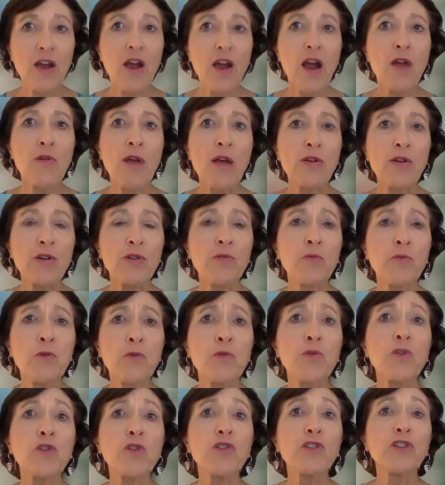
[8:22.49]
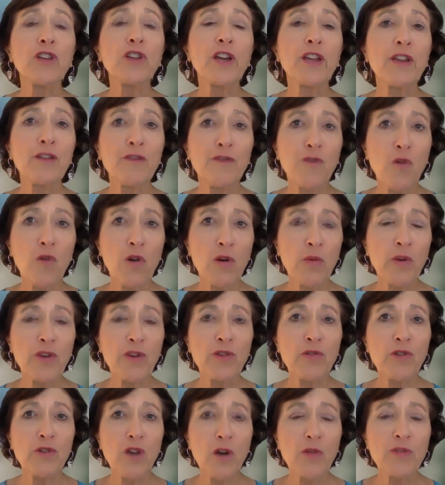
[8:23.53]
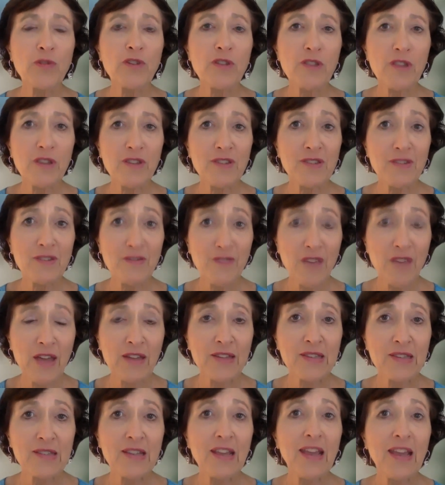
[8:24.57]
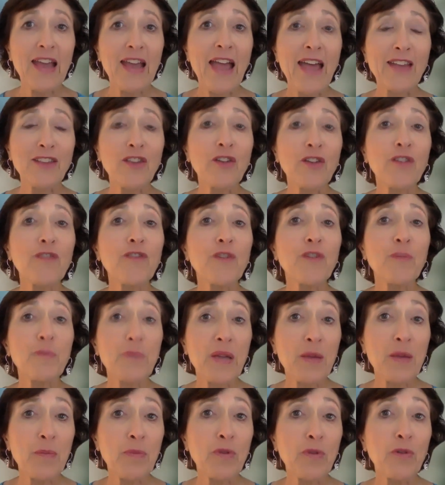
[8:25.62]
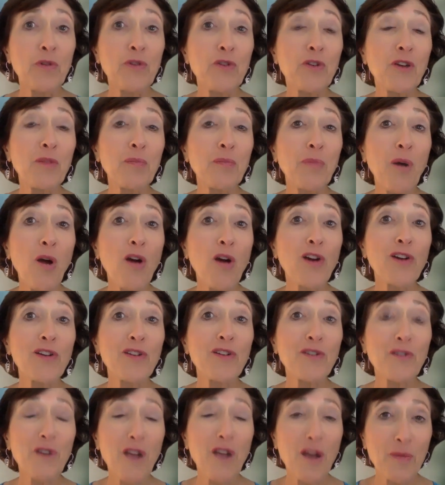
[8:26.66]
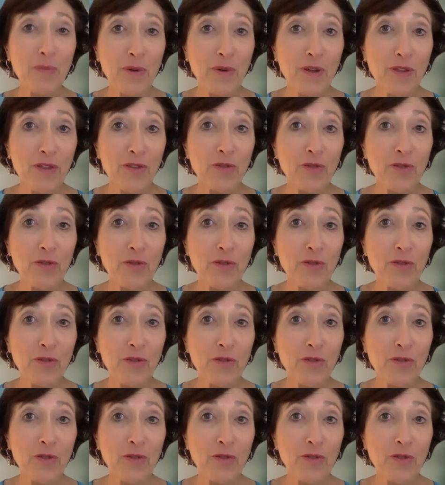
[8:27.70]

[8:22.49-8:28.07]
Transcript: around who you're looking for when you go to these events and look for people who you can partner up with,